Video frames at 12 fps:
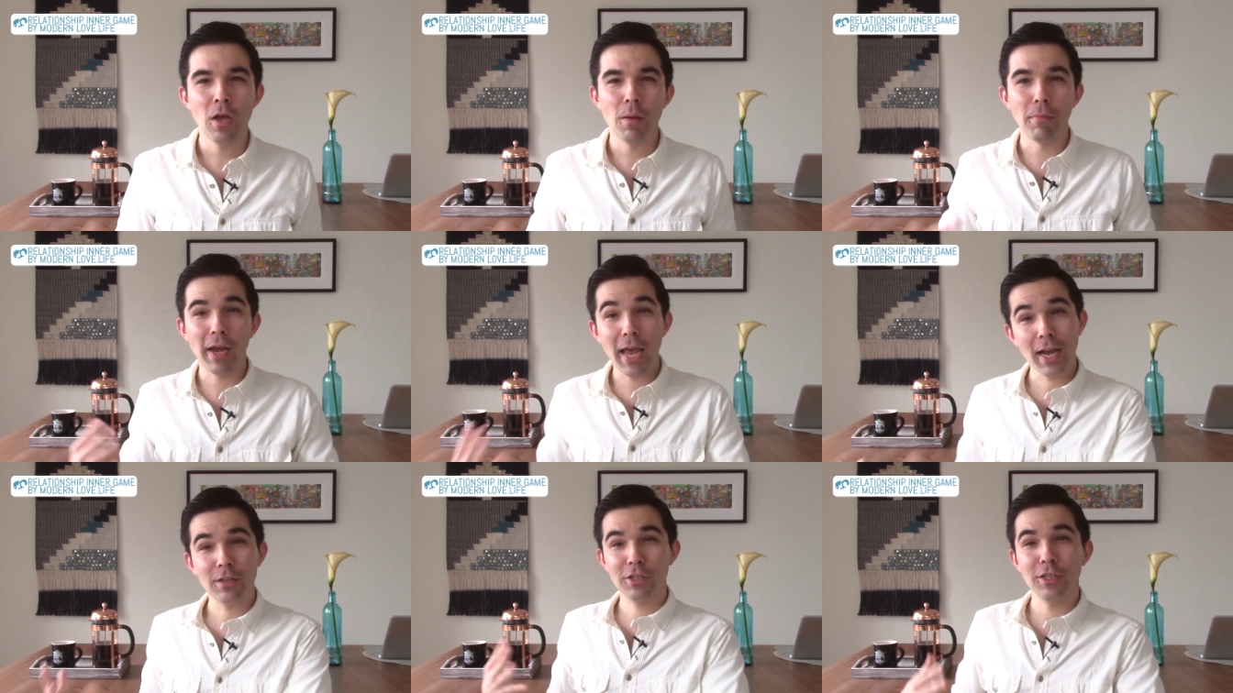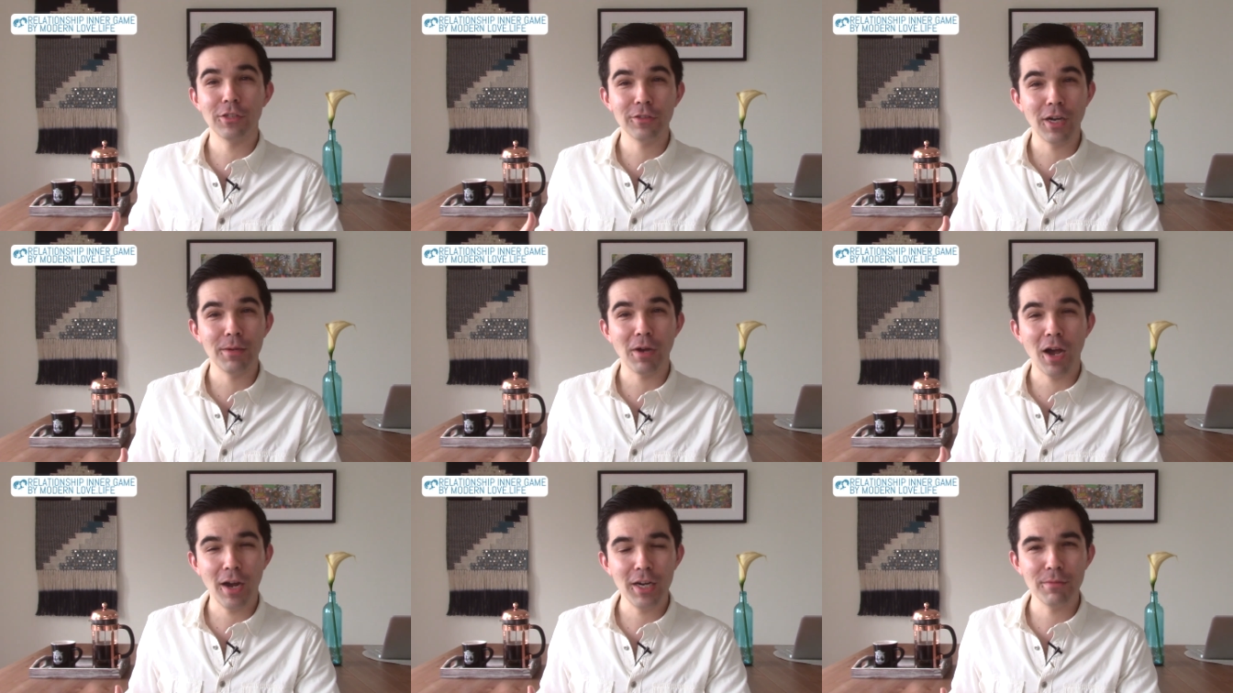my ex gets in line
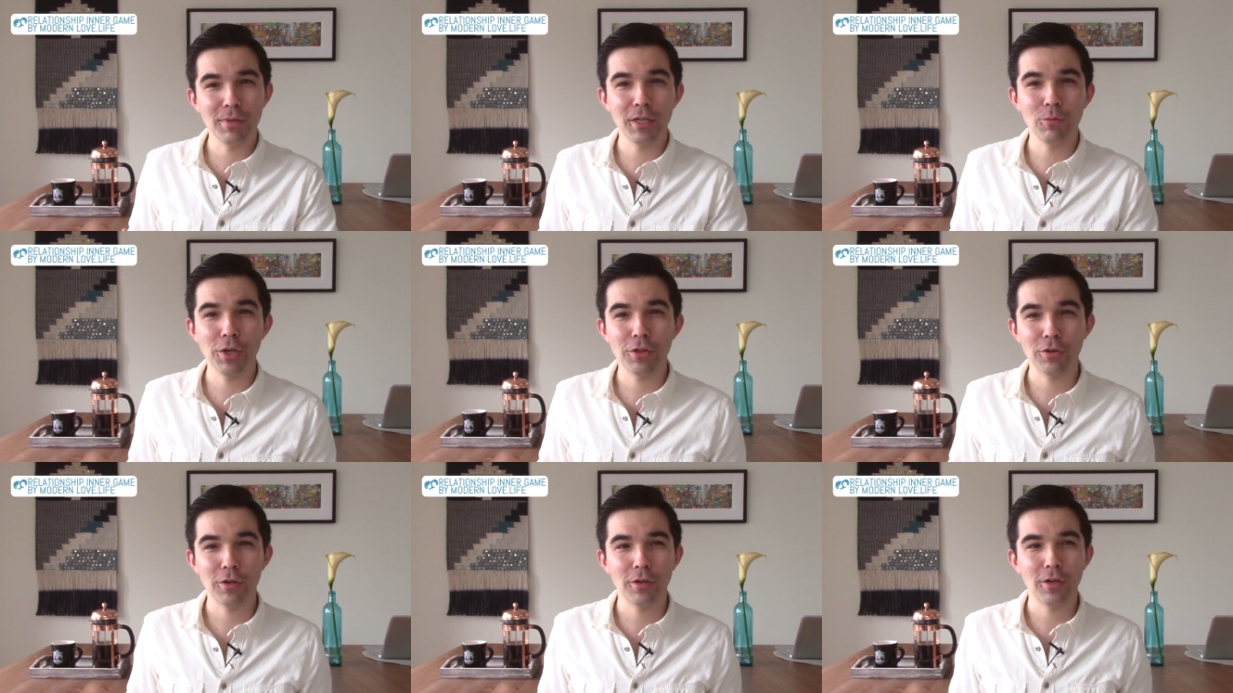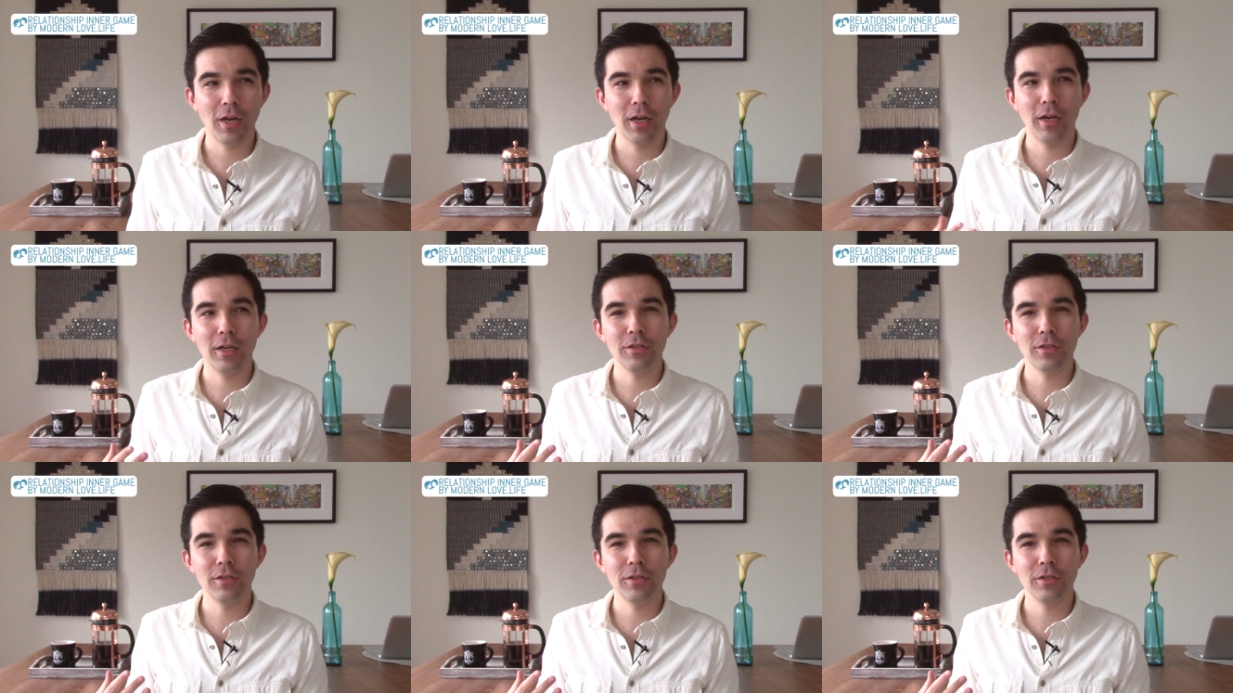behind me with her uh,